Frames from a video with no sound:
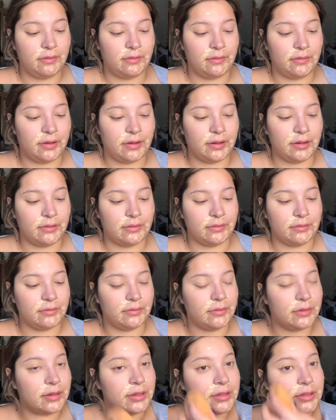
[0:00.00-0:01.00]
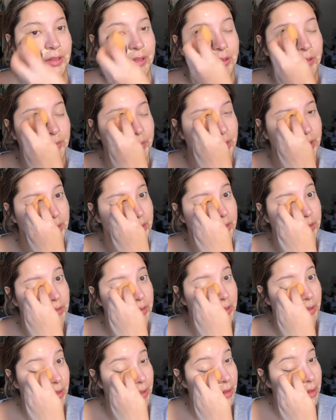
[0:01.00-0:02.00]
Freaking concealer make under
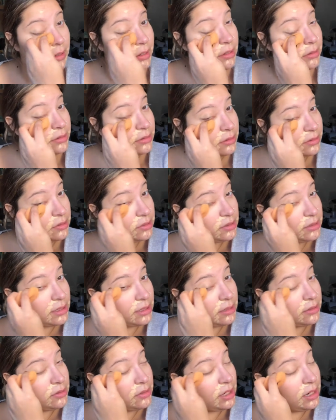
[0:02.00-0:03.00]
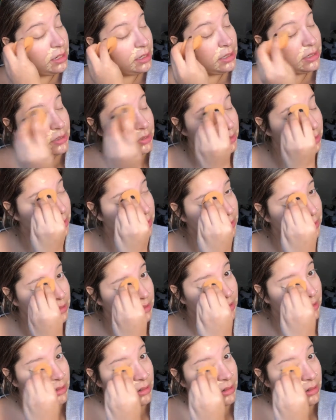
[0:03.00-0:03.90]
your eyes, it just like changes.